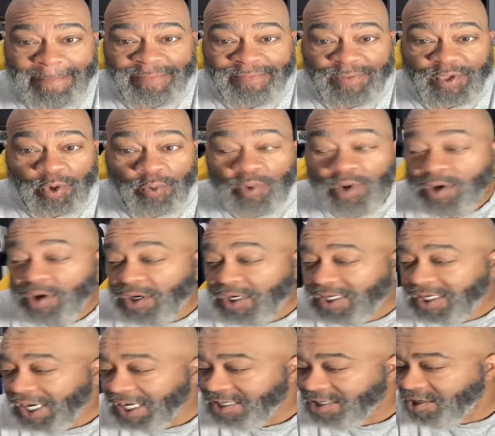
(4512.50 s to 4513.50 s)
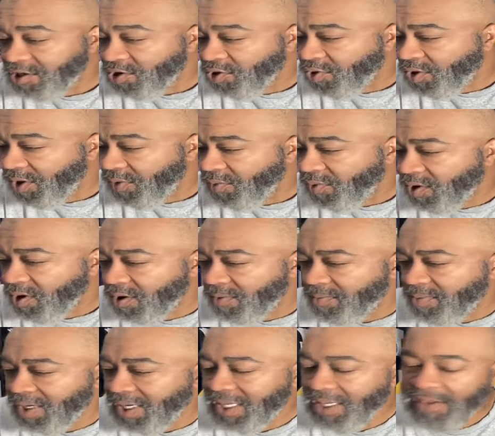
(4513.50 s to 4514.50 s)
So we're going to touch and agree. We're going to
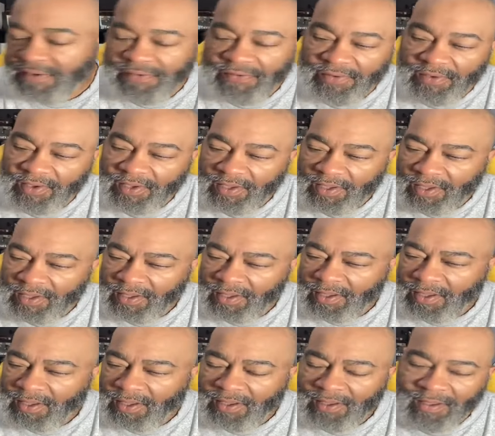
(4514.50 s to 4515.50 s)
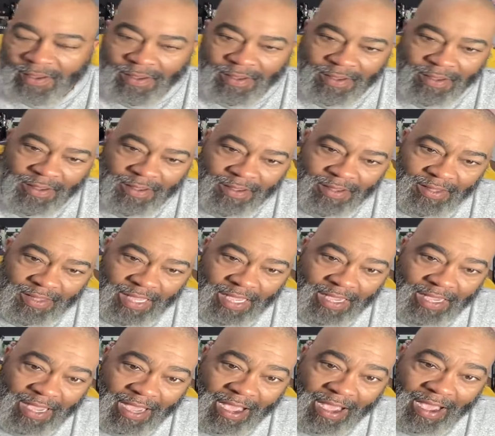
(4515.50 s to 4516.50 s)
believe that
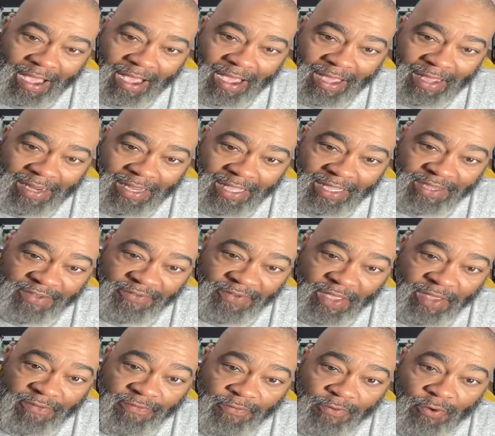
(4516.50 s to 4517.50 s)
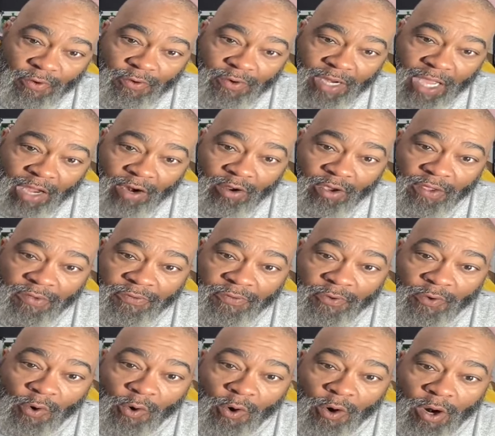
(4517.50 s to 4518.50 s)
God is faithful, not only
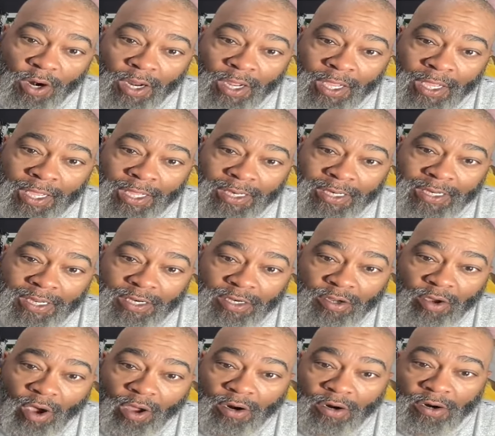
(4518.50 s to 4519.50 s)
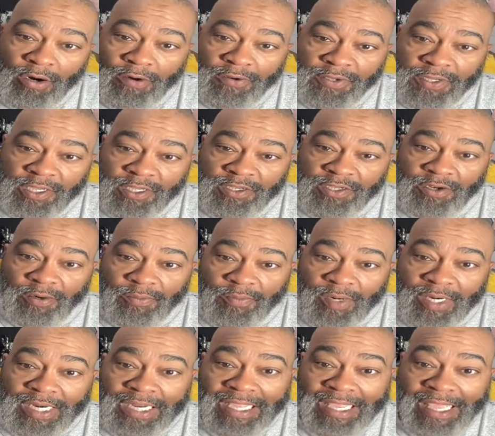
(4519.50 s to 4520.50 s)
for the daughter of Sister
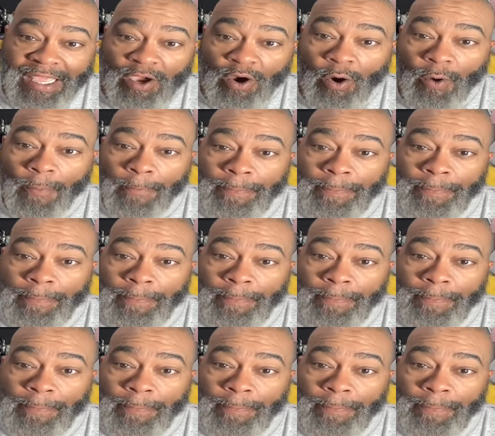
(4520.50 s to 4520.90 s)
Brenda Hill,